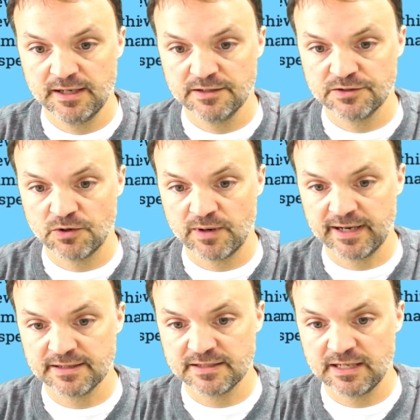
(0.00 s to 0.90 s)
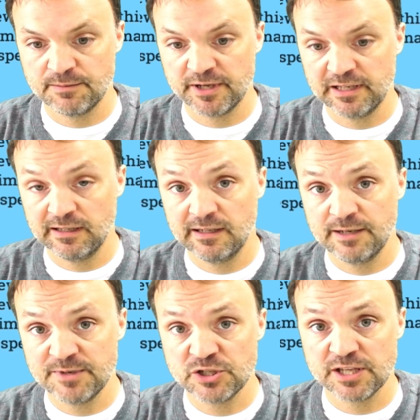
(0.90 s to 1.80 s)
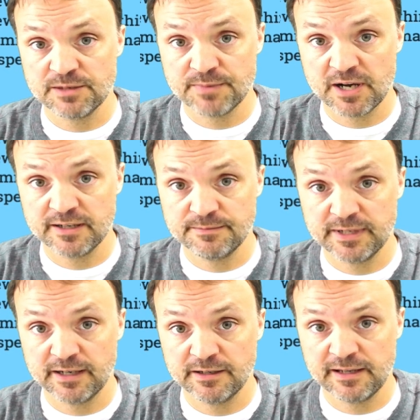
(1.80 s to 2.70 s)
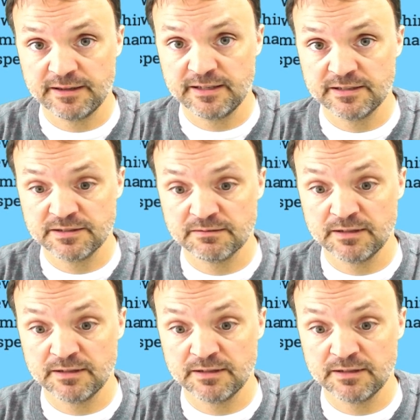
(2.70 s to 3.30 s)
So I can see by the little image at the bottom here that this